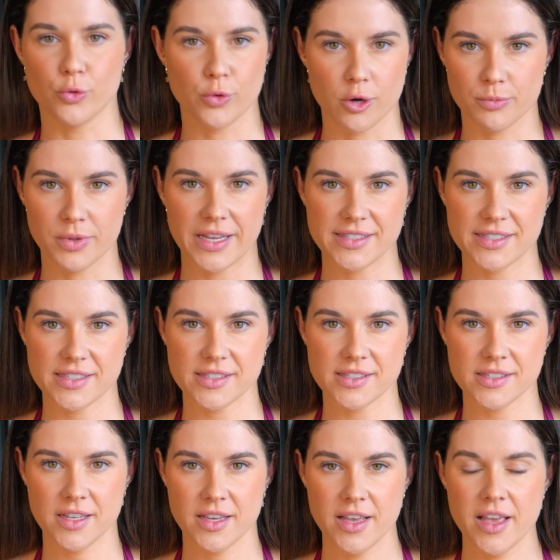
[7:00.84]
the wrong
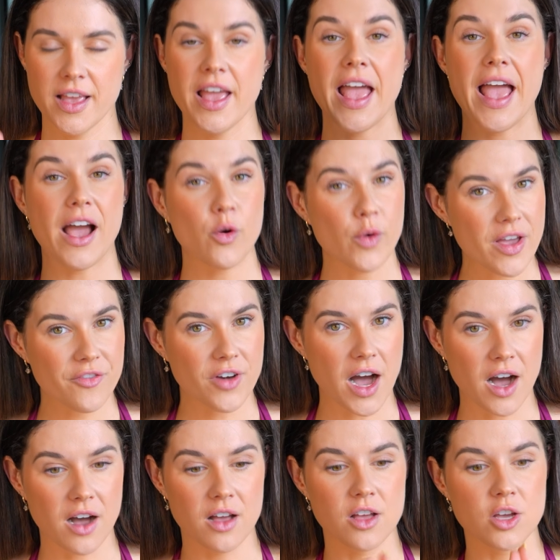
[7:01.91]
places.
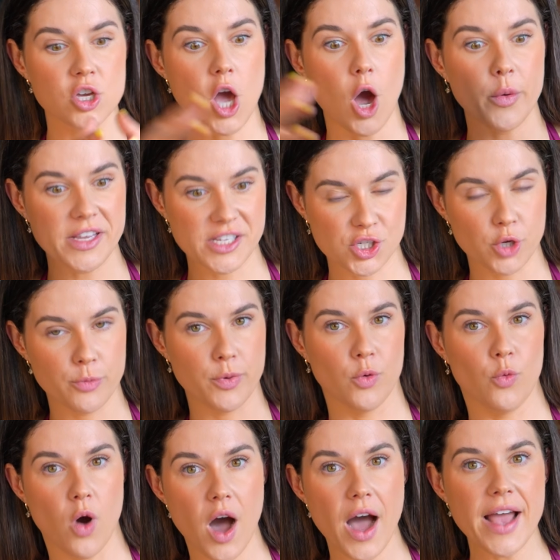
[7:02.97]
However, going super
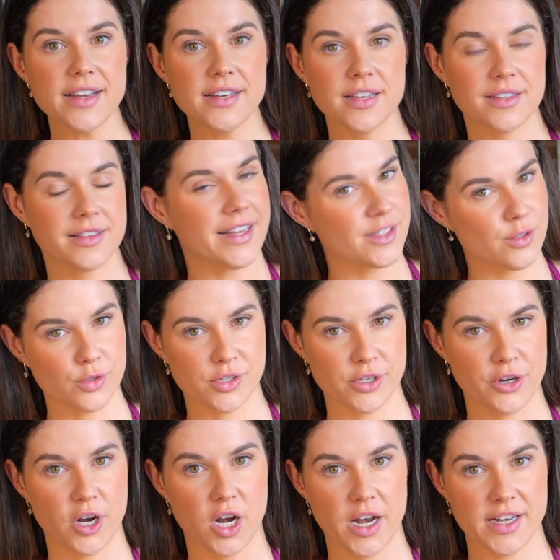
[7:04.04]
wide, that's
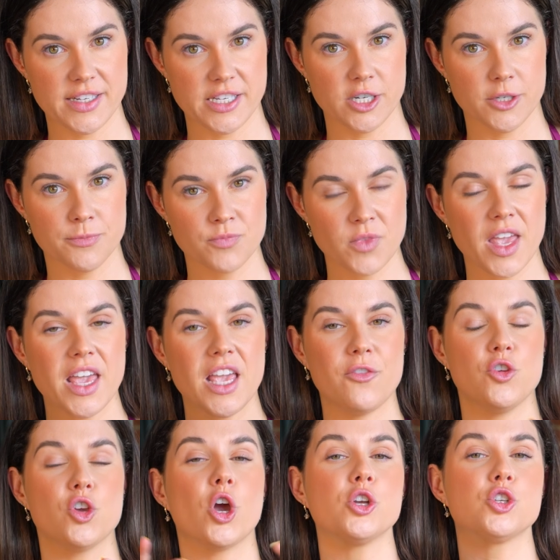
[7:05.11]
also not ideal. If
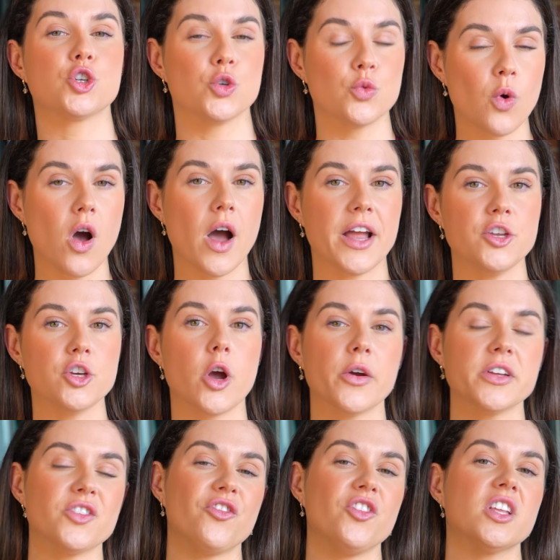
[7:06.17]
you go too wide, you're
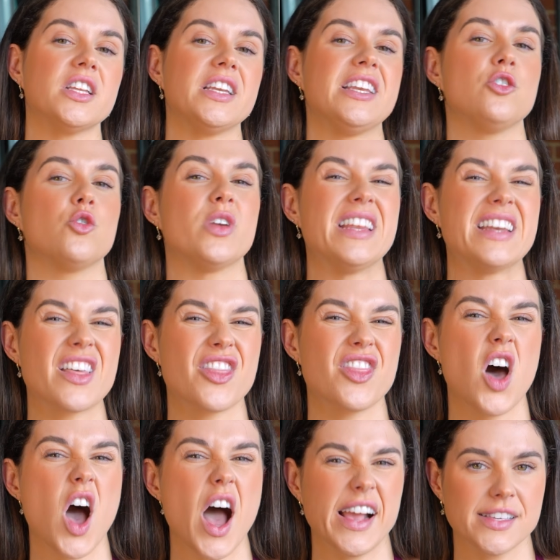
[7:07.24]
going to feel it in your inner
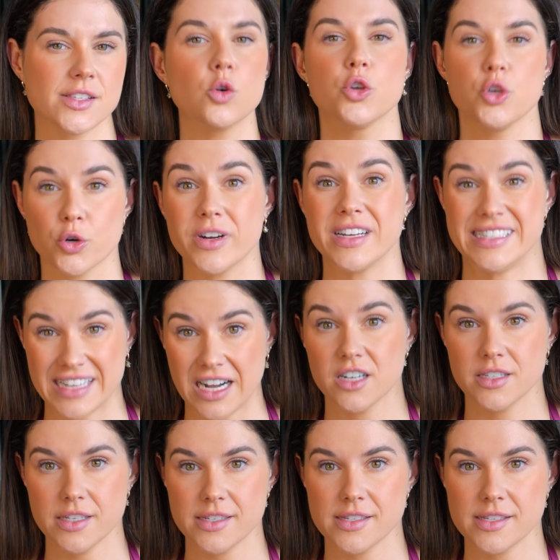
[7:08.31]
thighs or your
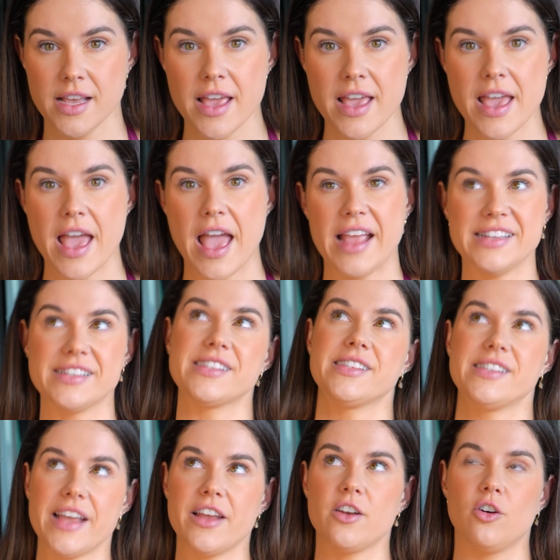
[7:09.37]
adductors,
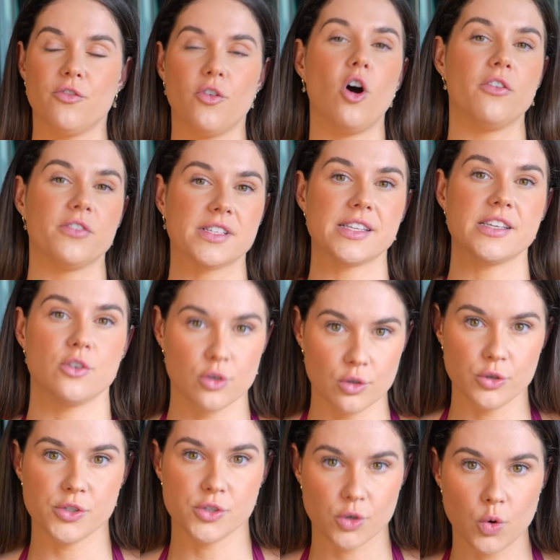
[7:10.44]
instead of obviously your
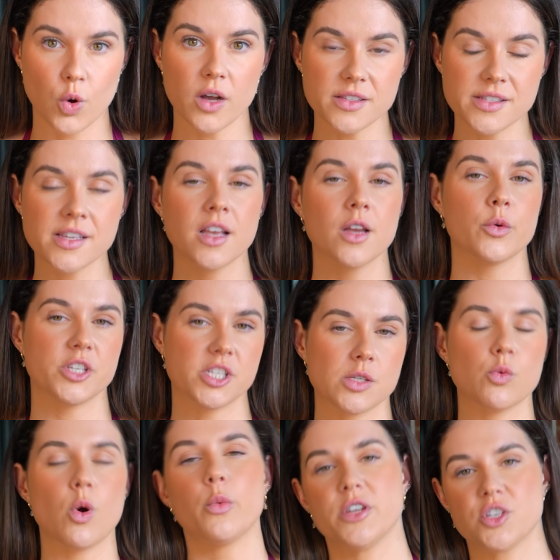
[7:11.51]
glutes or quads, which
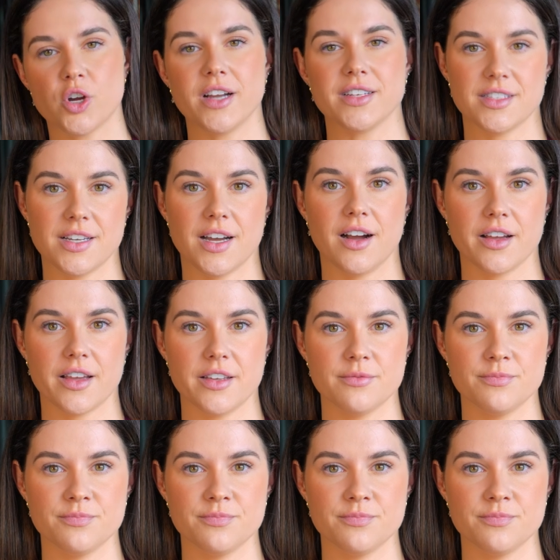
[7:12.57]
is what we're trying to target.